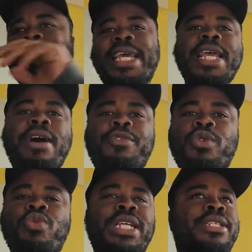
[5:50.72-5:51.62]
they have
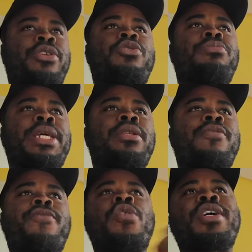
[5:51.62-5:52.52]
to wait a little bit
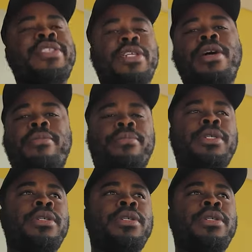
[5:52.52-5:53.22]
for us to come.